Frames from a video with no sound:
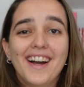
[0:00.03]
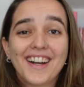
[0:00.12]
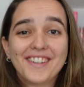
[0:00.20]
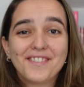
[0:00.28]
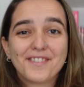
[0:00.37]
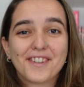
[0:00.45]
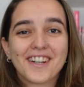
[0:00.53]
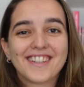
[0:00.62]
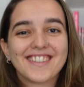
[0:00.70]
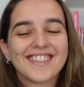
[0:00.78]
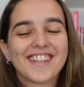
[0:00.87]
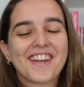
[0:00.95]
Hi
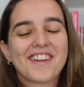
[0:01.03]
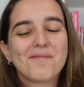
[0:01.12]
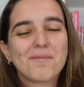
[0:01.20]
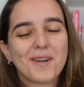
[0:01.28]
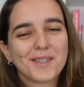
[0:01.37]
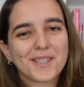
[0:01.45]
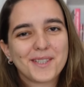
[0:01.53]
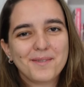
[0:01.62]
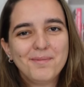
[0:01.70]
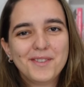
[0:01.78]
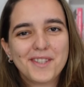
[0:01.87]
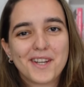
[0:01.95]
friends and
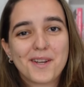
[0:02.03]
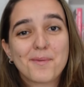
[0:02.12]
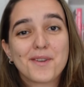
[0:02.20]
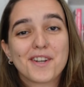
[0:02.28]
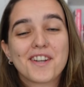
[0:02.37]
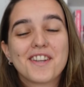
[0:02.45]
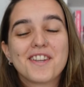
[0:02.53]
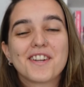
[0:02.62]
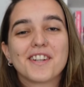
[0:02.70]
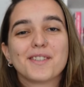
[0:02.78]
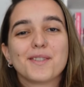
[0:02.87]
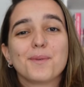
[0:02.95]
welcome. Today we are
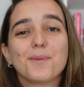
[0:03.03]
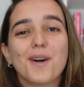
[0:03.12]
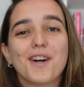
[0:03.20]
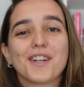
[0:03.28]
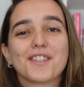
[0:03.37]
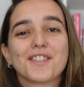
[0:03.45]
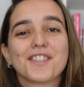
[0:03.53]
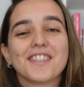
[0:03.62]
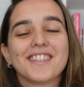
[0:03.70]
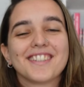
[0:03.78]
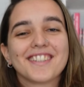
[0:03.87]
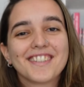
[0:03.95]
here to watch
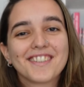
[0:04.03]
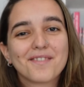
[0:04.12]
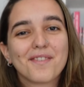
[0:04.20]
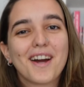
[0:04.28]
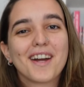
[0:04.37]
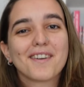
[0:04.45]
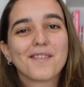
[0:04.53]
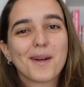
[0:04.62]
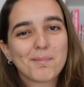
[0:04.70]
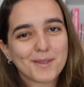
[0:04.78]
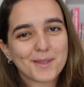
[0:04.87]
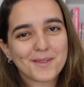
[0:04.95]
season 5,
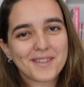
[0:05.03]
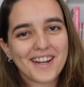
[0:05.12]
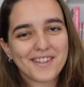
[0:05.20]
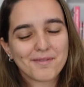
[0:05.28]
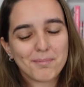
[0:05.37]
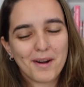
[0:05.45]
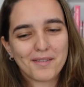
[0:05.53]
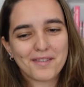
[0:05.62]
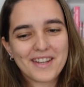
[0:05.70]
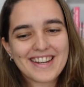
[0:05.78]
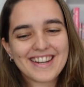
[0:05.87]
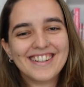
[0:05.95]
episode 9 of
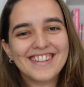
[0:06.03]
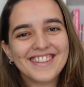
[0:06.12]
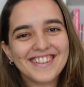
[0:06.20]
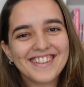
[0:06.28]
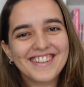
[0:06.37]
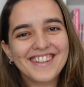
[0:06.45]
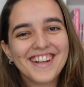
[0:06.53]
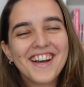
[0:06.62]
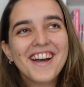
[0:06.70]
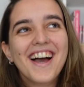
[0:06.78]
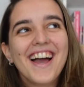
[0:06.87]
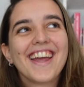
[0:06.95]
Buffy.
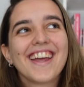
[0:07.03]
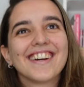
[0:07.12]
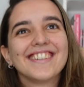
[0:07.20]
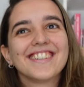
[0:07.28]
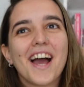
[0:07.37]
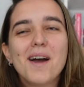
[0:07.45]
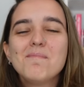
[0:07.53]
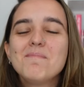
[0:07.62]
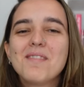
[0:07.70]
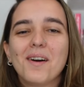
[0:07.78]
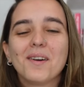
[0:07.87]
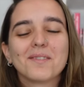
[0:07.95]
And I'm
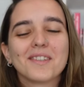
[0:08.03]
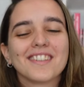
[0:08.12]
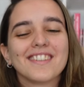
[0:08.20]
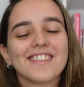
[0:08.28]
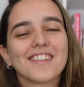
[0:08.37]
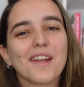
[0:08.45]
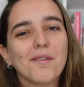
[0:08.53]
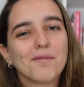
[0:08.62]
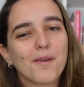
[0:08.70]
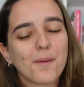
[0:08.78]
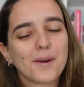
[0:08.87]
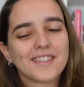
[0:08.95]
not really looking
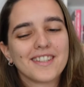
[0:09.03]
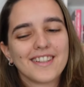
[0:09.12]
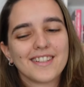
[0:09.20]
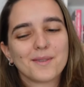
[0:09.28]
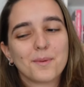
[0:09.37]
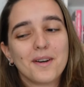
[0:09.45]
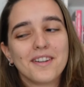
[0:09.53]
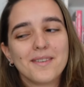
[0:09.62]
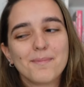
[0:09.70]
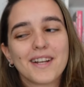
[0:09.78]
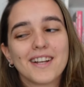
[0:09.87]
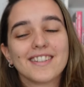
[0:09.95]
forward to this one
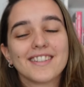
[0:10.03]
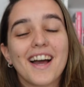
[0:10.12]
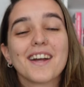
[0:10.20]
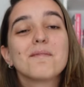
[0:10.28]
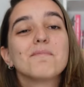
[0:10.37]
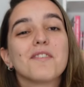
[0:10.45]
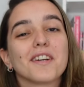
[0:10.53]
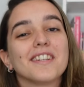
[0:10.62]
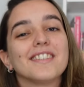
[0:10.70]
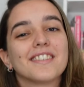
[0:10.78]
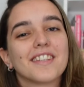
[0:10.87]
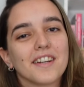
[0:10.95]
because I'm
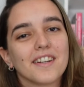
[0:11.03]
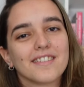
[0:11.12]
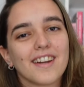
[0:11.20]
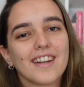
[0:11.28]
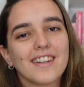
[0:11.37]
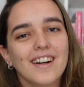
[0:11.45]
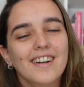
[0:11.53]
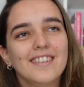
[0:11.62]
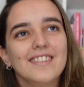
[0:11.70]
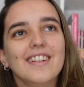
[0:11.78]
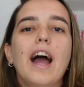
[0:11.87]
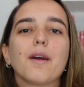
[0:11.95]
very scared right
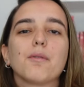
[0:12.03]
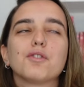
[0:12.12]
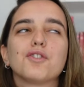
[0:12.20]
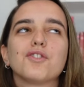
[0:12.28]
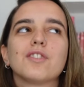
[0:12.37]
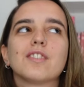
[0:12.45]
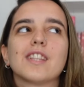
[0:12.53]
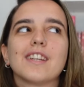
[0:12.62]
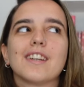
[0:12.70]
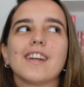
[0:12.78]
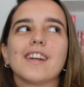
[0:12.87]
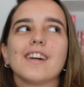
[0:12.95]
now. I was just
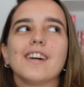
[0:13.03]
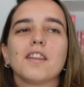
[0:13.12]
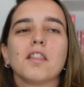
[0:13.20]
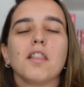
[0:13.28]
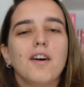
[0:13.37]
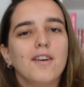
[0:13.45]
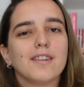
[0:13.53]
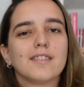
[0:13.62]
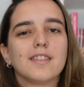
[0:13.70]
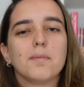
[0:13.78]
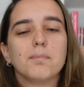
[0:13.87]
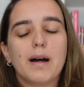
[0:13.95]
thinking a lot
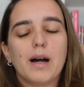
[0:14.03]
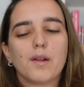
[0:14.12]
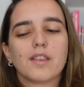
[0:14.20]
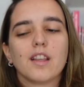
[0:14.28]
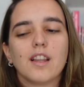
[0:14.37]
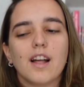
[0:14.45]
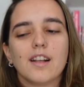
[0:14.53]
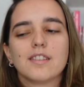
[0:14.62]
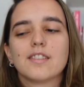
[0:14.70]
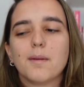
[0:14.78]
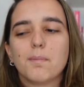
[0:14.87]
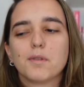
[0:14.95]
about the
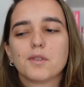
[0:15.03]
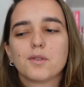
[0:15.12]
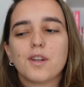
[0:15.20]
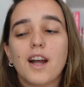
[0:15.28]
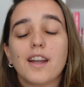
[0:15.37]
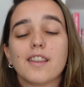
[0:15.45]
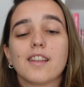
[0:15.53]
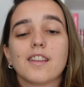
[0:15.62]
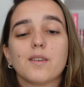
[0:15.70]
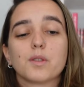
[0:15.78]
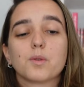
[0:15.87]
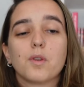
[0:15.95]
last episode. I think
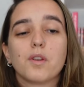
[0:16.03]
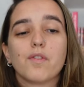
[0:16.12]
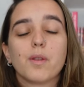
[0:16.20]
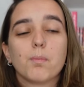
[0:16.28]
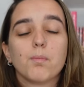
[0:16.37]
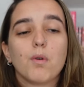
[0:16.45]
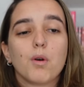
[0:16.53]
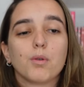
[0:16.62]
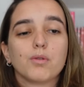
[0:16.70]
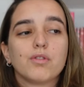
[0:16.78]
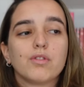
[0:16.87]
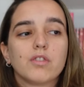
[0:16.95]
that was one of the
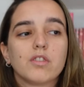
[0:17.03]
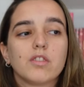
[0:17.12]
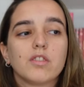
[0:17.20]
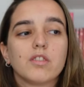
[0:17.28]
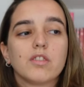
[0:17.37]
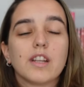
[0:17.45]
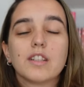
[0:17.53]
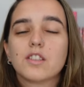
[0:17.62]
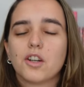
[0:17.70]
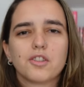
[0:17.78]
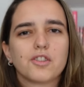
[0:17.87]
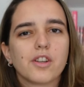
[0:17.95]
most
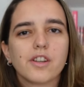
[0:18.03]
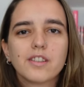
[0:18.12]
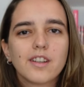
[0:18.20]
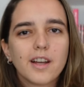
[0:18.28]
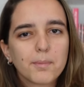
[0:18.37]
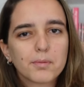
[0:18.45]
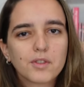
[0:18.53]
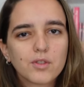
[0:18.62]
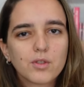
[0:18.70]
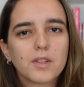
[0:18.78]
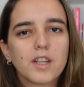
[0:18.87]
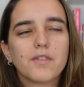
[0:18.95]
touching
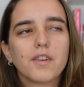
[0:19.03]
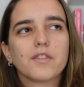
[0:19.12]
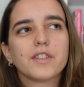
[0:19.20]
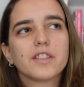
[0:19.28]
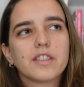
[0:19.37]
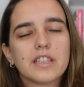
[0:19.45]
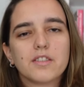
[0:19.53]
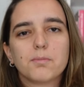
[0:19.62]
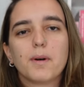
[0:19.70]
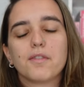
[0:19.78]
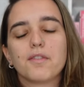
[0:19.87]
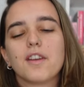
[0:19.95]
episodes we have ever seen of
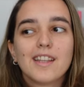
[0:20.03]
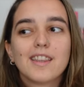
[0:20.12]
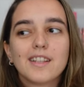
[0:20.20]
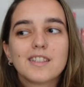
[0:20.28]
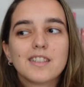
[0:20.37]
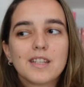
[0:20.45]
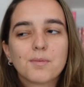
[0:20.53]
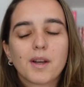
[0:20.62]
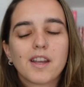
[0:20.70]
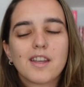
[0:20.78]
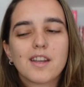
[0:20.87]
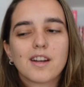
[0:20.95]
Buffy. This scene
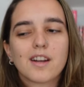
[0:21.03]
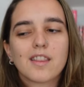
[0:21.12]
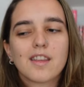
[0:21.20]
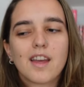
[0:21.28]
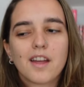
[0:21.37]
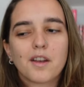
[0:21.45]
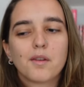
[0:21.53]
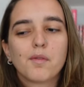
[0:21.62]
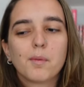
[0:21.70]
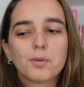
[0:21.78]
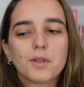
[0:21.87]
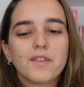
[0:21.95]
right here in the end of
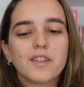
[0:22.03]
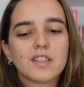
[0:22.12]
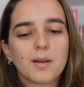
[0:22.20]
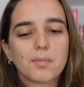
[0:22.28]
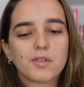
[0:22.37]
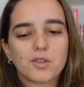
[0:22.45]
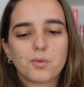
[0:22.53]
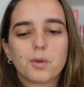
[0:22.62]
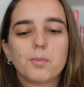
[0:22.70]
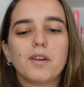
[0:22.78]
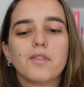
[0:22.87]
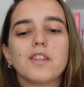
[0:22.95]
the previous episode where
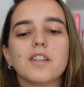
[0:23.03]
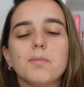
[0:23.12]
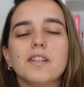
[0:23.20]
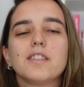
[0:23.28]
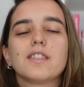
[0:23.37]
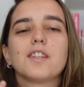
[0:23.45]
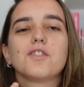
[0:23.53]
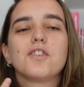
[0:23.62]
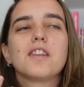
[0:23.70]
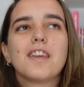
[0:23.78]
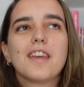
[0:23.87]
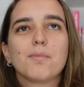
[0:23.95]
Buffy admits that she
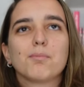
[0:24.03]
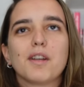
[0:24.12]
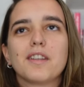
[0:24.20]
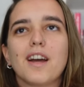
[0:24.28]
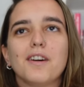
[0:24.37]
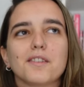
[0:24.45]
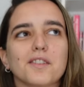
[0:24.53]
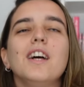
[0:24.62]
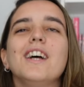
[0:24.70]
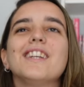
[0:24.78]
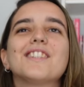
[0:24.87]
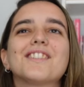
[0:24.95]
can't break down
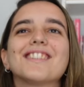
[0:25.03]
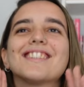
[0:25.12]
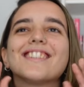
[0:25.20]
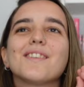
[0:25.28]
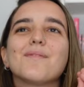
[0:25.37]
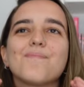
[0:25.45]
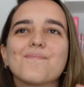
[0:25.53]
is just,